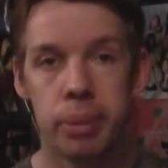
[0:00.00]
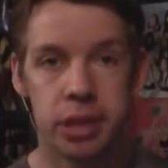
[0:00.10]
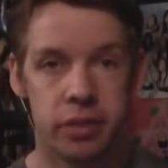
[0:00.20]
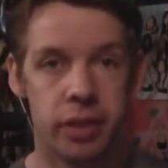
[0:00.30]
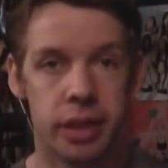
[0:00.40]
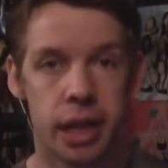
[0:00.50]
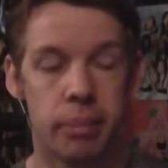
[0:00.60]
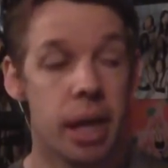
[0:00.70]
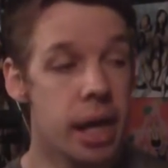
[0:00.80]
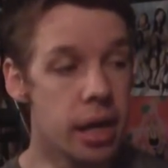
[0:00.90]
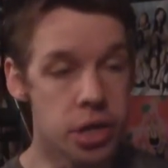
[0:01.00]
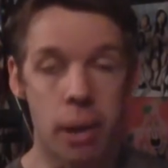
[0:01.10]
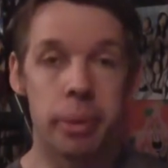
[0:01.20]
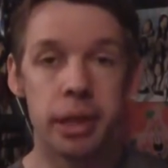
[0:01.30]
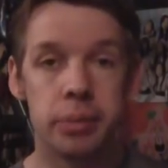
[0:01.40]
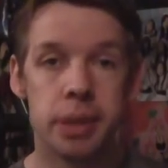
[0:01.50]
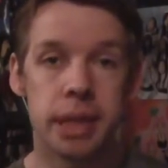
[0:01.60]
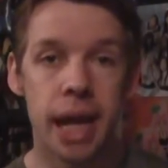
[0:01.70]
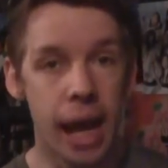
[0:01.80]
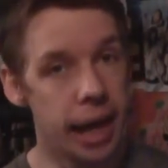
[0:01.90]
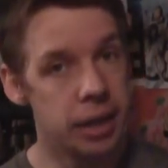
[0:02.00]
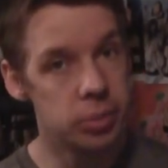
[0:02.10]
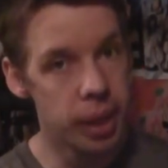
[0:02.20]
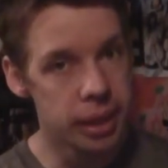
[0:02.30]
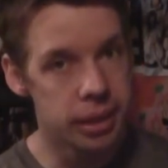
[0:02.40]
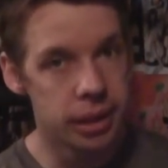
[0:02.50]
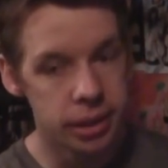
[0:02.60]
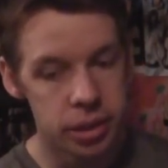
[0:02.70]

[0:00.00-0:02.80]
Pacific time, Japanese music at its best.